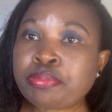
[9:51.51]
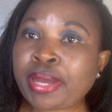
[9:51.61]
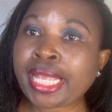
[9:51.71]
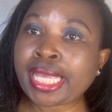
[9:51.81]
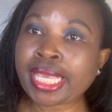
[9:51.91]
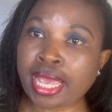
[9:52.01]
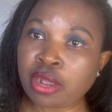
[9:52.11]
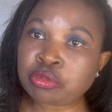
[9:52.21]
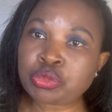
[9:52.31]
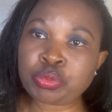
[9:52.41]
bank
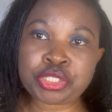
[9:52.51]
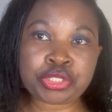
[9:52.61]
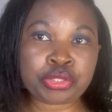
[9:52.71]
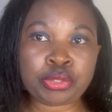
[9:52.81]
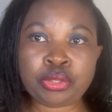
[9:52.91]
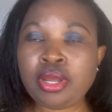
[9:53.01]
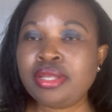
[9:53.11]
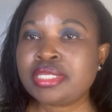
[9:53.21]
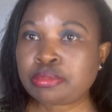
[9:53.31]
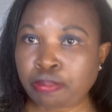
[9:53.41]
account with your
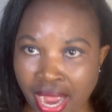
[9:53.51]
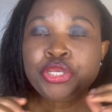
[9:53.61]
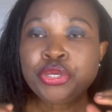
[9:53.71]
spouse.